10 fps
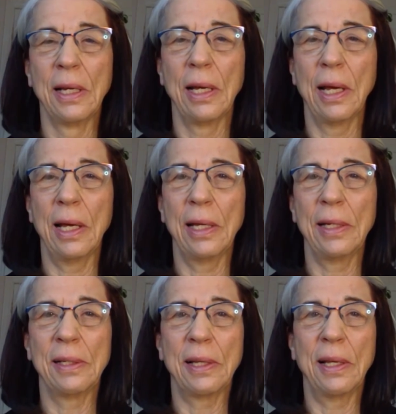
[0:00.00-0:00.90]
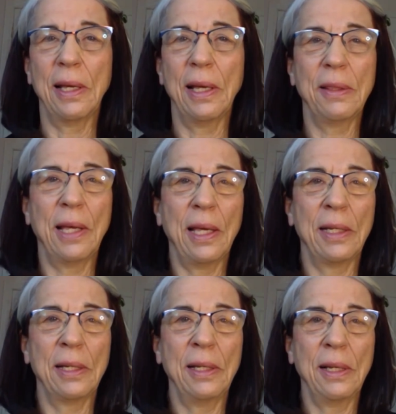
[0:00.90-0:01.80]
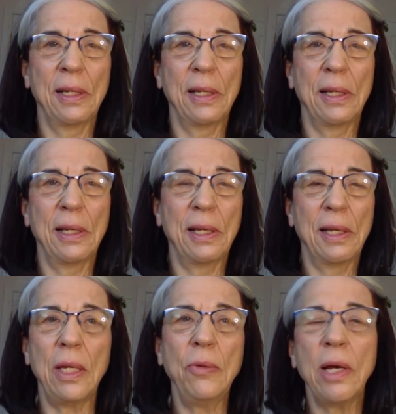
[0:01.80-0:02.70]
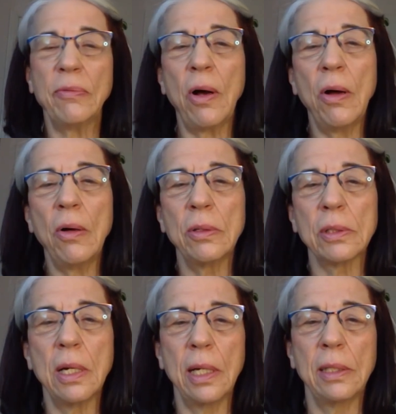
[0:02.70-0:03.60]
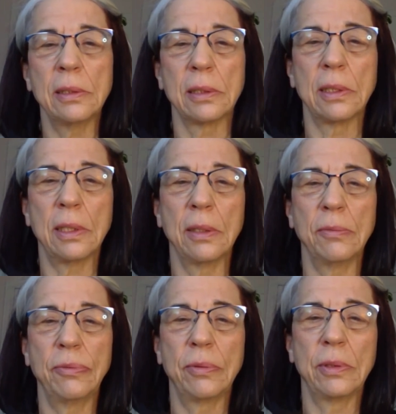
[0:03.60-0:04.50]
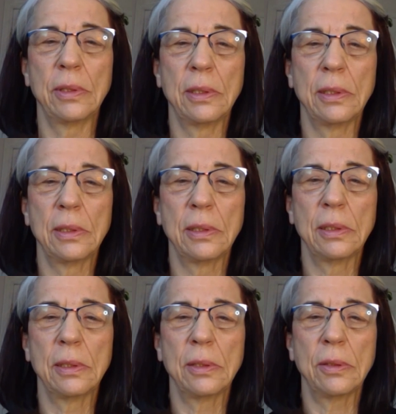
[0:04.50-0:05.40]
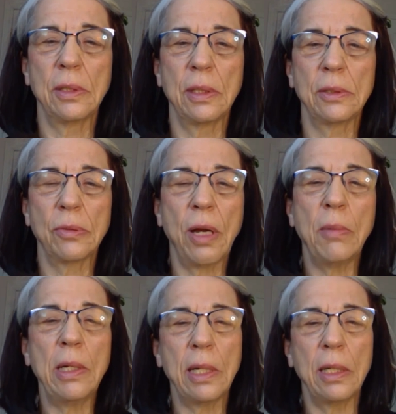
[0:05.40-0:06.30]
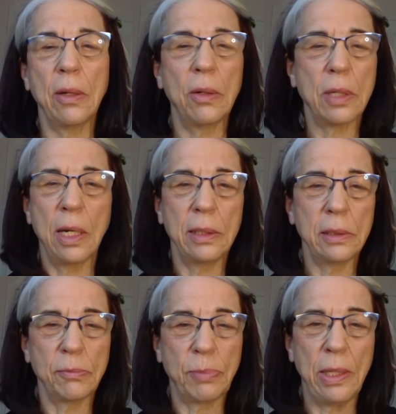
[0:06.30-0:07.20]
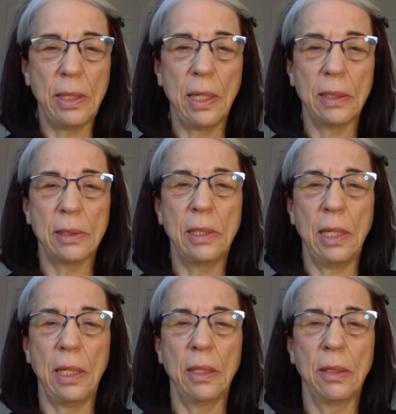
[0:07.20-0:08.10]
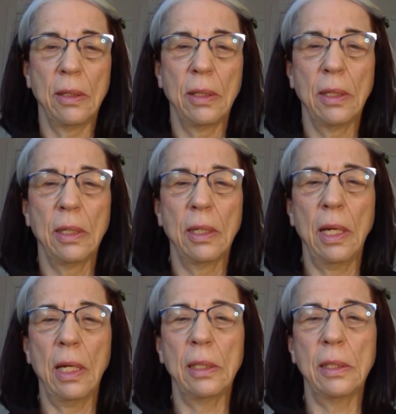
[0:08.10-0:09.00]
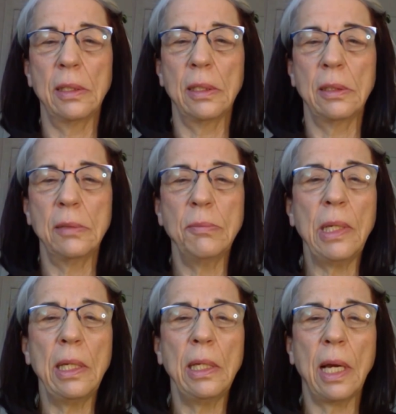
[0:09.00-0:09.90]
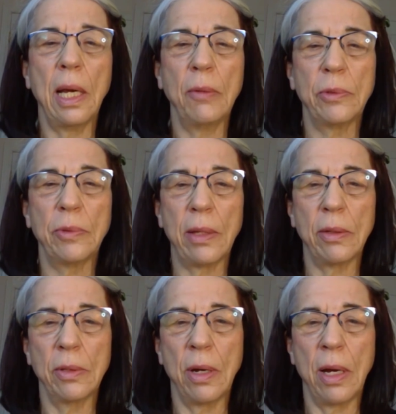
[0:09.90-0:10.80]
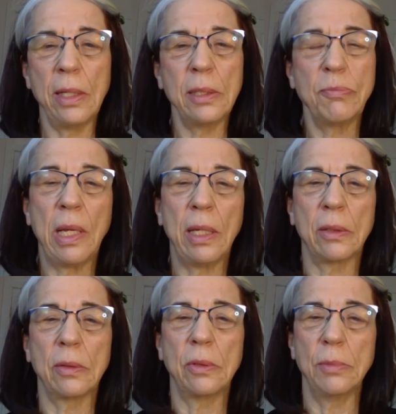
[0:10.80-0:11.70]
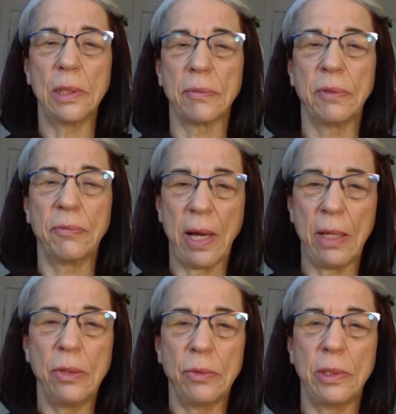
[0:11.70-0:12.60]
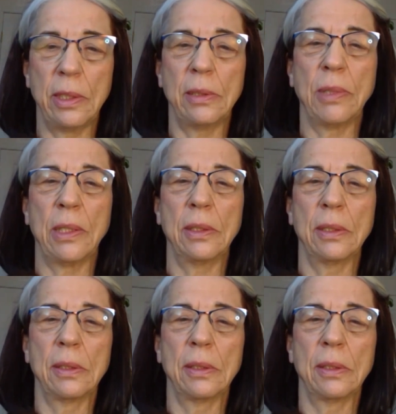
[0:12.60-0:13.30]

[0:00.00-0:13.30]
and and then you have all kinds of trauma and all kinds of PTSD. And to me, I would rather not make too much of a value judgment